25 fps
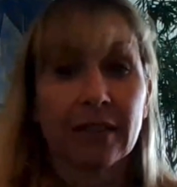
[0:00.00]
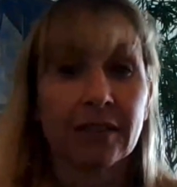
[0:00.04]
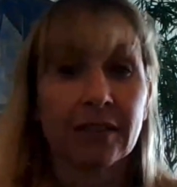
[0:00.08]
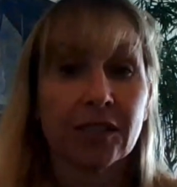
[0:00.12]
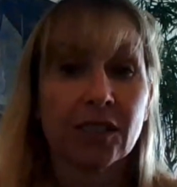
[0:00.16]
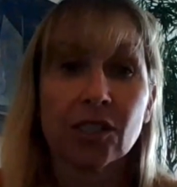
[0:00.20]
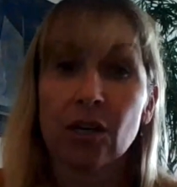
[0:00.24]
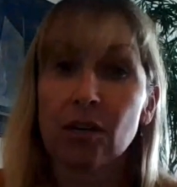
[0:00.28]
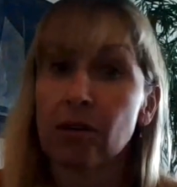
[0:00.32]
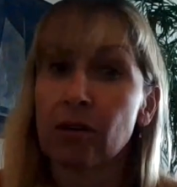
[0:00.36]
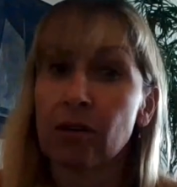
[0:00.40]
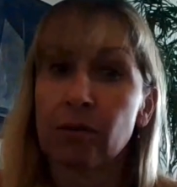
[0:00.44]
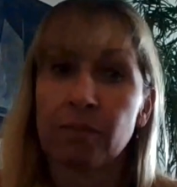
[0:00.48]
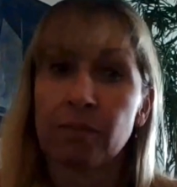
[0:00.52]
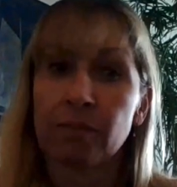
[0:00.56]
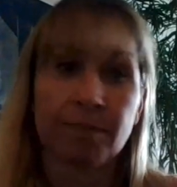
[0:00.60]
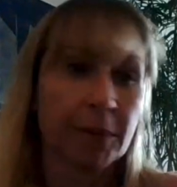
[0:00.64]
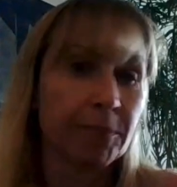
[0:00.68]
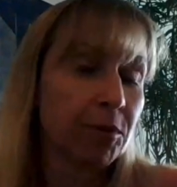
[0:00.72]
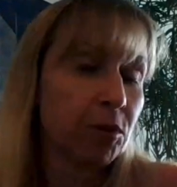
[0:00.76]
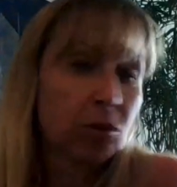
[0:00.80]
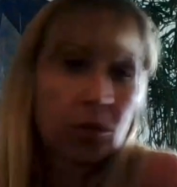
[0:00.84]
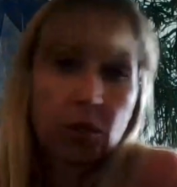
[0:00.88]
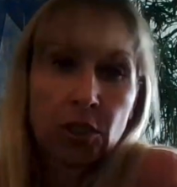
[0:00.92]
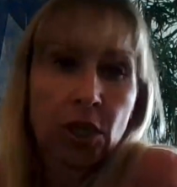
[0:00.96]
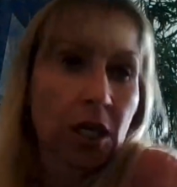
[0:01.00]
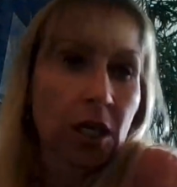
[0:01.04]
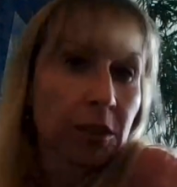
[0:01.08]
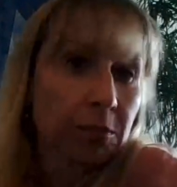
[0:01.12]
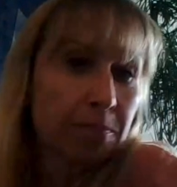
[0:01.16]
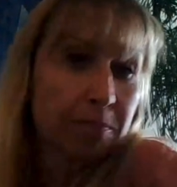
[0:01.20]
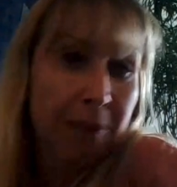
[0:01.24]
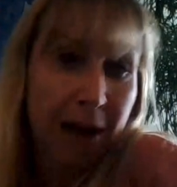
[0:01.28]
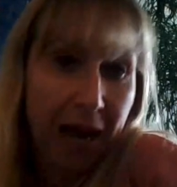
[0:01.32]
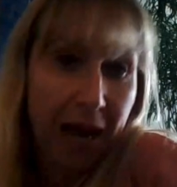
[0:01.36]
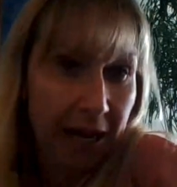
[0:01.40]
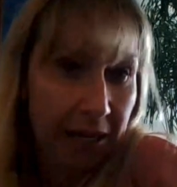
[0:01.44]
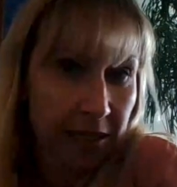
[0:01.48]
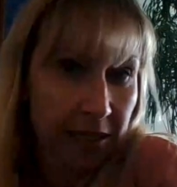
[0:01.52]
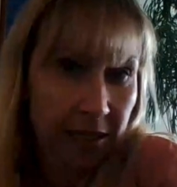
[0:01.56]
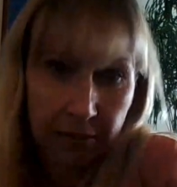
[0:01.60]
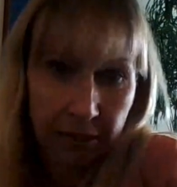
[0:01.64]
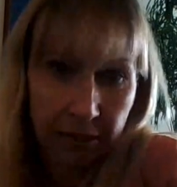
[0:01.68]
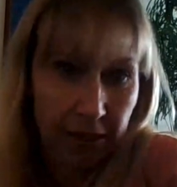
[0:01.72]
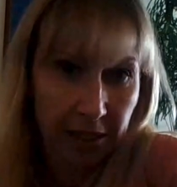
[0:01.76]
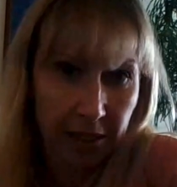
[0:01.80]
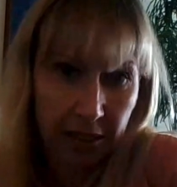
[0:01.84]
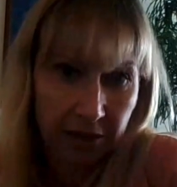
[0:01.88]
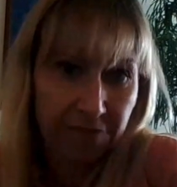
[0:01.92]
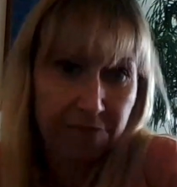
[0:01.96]
So people could not buy
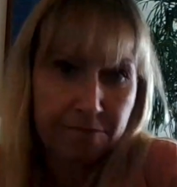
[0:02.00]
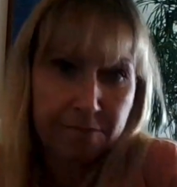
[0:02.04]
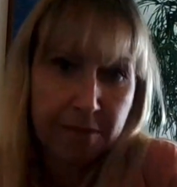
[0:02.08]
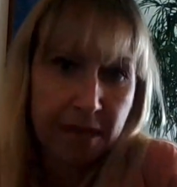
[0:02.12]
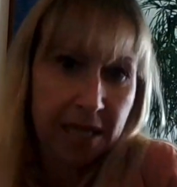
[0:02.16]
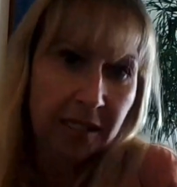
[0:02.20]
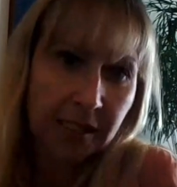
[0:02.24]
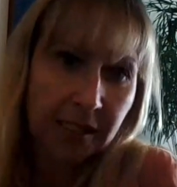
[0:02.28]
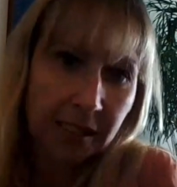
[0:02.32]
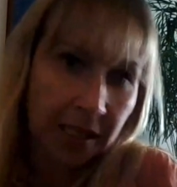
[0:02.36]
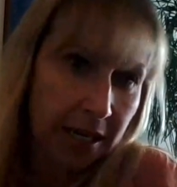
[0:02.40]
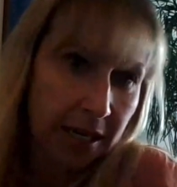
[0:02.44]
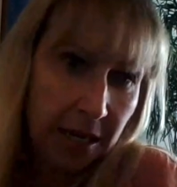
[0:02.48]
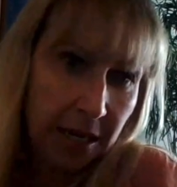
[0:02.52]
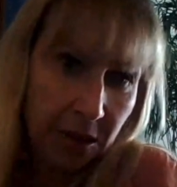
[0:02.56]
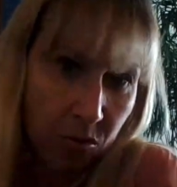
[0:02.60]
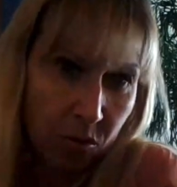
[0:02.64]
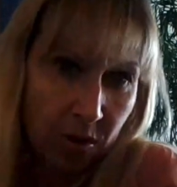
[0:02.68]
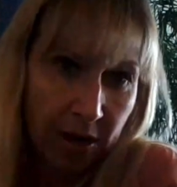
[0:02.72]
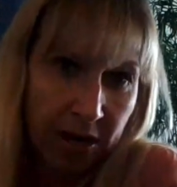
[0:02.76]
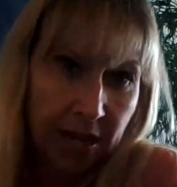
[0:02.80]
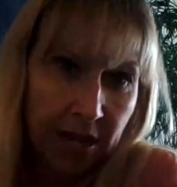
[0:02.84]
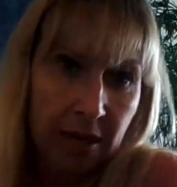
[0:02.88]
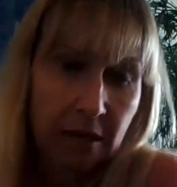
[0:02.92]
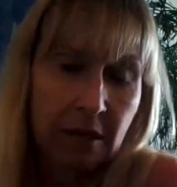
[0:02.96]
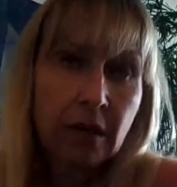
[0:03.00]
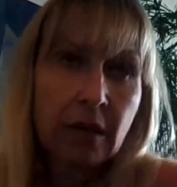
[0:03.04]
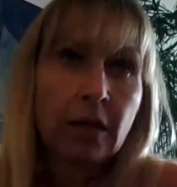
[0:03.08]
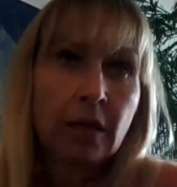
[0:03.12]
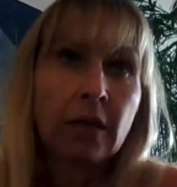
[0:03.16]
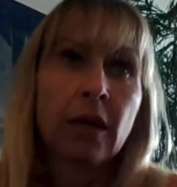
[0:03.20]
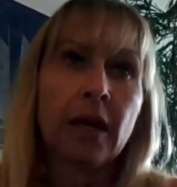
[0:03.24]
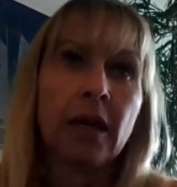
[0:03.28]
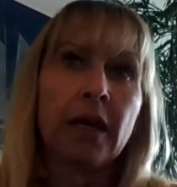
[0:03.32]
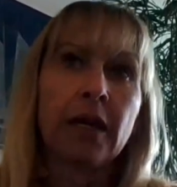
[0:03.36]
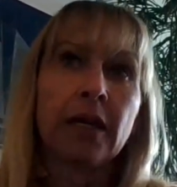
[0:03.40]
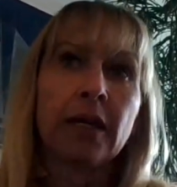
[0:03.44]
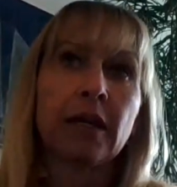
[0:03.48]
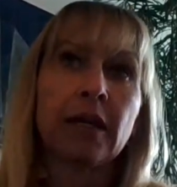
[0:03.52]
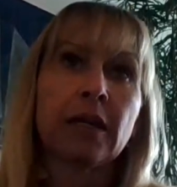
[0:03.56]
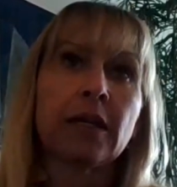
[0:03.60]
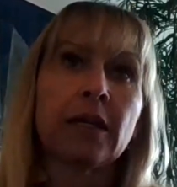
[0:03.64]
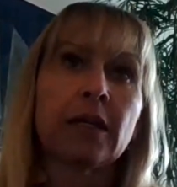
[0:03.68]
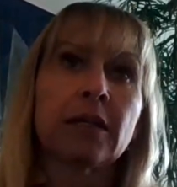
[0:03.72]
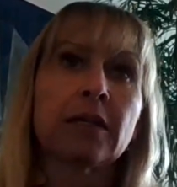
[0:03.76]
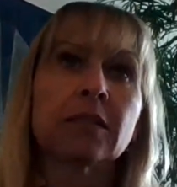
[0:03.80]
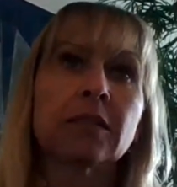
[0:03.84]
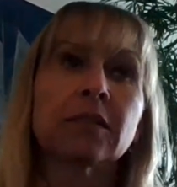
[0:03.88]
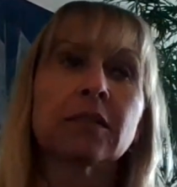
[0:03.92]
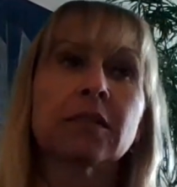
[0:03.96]
enough masks anyway.
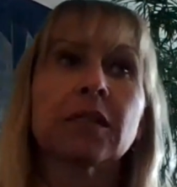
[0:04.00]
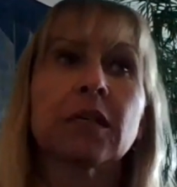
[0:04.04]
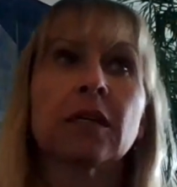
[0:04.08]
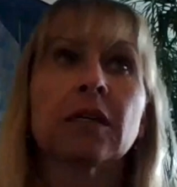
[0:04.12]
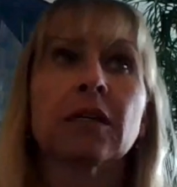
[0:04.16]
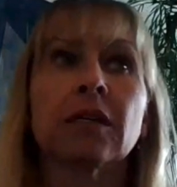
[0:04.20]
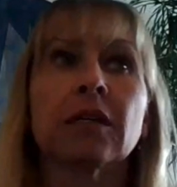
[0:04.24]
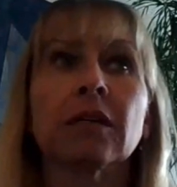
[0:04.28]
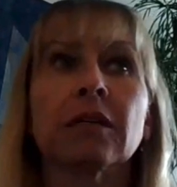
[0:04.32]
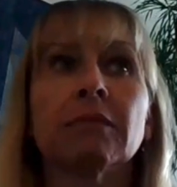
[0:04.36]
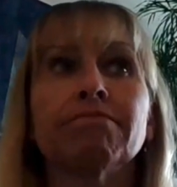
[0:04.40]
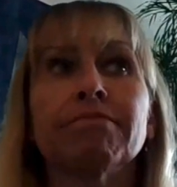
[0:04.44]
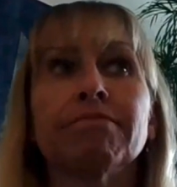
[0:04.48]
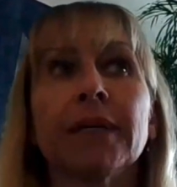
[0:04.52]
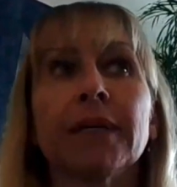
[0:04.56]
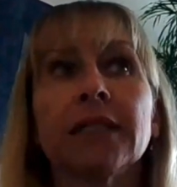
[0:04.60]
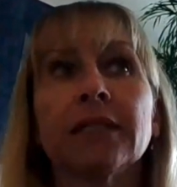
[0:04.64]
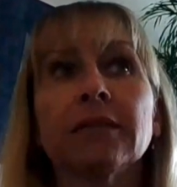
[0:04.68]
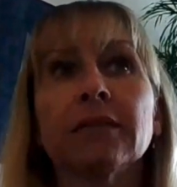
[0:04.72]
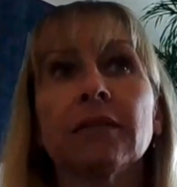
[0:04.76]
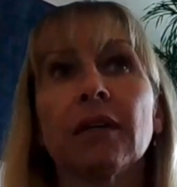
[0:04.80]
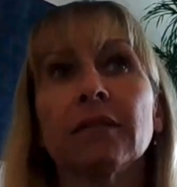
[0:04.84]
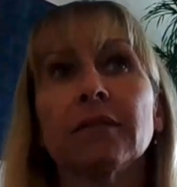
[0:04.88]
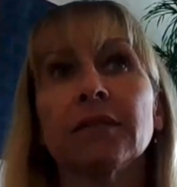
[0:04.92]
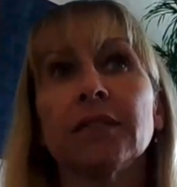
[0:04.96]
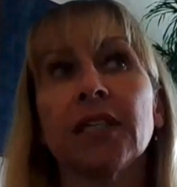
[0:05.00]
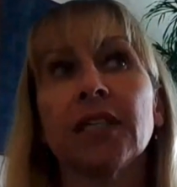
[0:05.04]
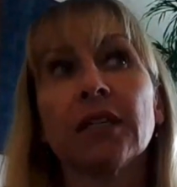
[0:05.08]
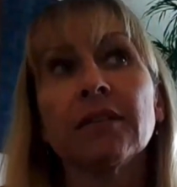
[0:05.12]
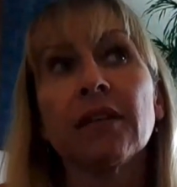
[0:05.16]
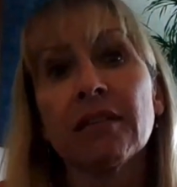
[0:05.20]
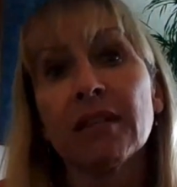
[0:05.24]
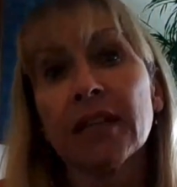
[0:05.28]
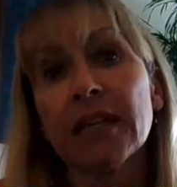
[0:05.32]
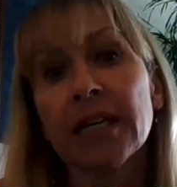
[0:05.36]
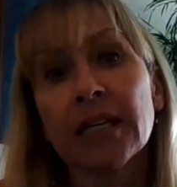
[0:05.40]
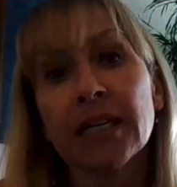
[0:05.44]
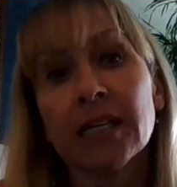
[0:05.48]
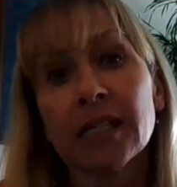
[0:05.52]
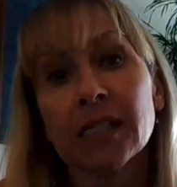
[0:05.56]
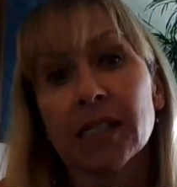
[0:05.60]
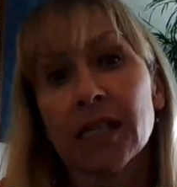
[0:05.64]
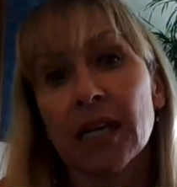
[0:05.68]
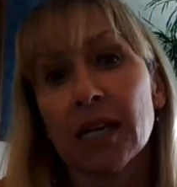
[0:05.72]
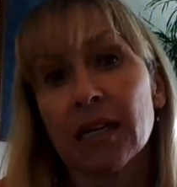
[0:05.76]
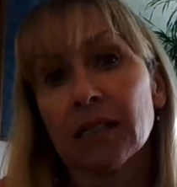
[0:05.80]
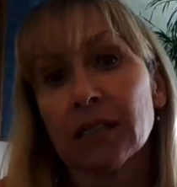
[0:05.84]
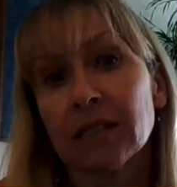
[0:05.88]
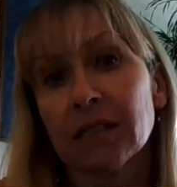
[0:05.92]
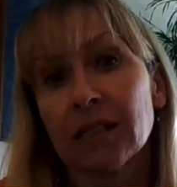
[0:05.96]
And the other thing is
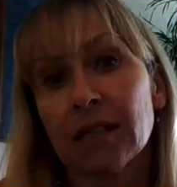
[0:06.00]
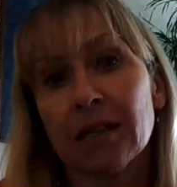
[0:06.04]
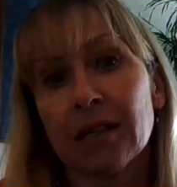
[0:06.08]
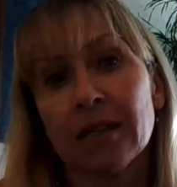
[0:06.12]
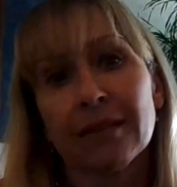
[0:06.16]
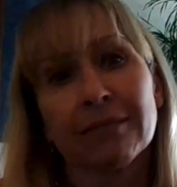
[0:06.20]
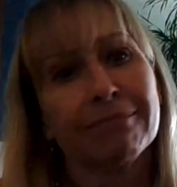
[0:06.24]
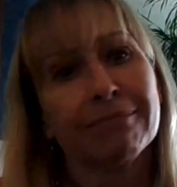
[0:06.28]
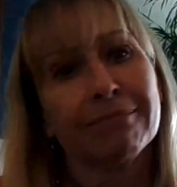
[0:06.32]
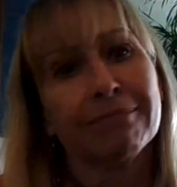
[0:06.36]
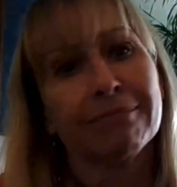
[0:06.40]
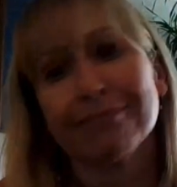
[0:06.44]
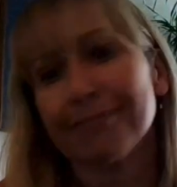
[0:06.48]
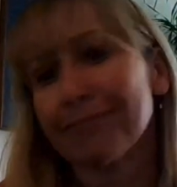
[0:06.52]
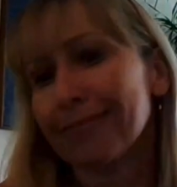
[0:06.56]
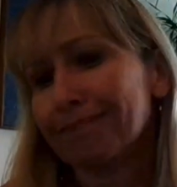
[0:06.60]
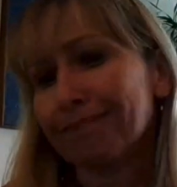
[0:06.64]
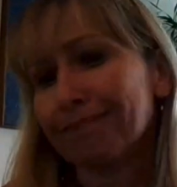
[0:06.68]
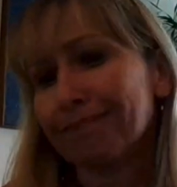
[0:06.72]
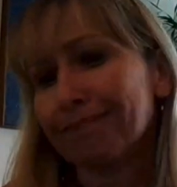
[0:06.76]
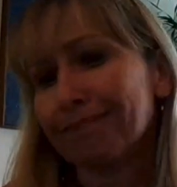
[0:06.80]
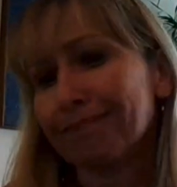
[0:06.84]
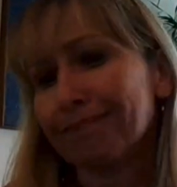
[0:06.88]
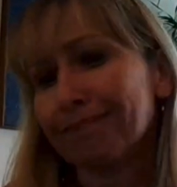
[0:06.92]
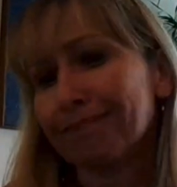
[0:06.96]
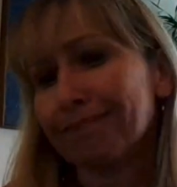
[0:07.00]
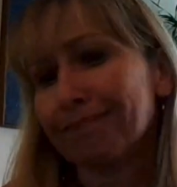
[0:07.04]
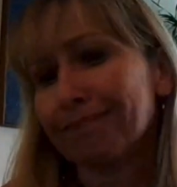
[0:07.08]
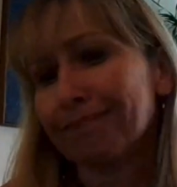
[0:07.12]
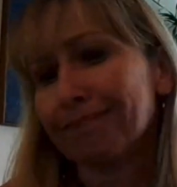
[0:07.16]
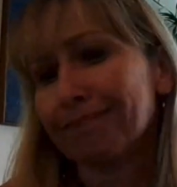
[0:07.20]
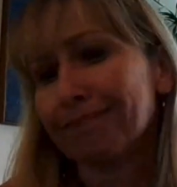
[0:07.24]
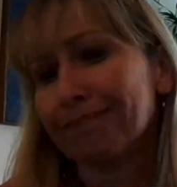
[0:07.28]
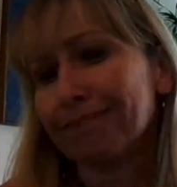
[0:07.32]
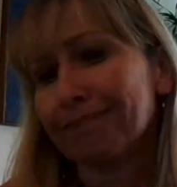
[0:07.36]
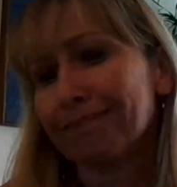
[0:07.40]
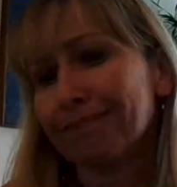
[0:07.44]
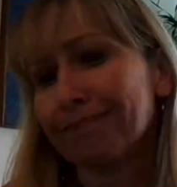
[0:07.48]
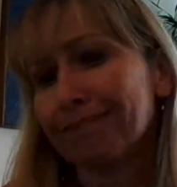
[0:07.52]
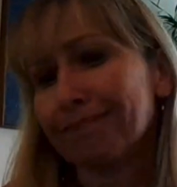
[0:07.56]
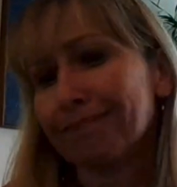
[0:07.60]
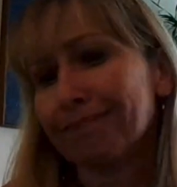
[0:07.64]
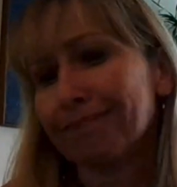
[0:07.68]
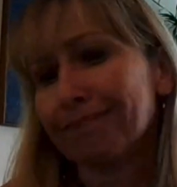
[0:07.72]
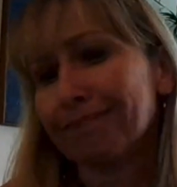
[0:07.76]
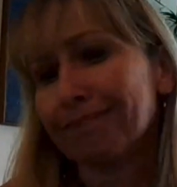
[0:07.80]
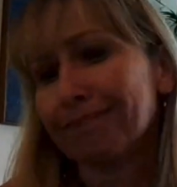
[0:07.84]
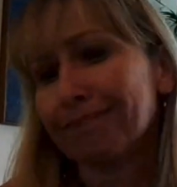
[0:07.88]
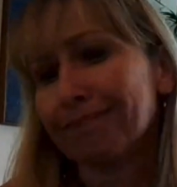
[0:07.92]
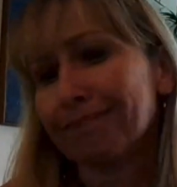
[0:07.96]
that people are going to the
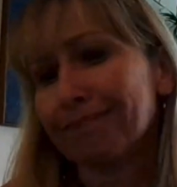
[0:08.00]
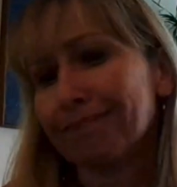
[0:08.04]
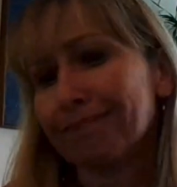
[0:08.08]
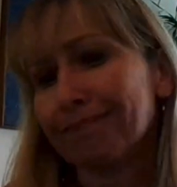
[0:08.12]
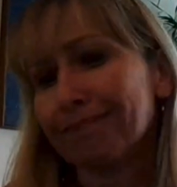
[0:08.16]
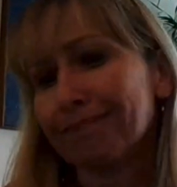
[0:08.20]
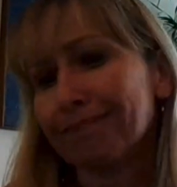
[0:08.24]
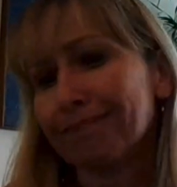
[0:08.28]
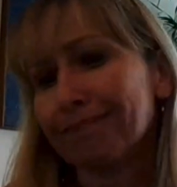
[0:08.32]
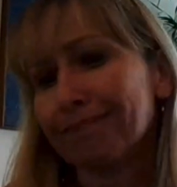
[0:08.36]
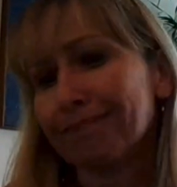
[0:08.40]
beach.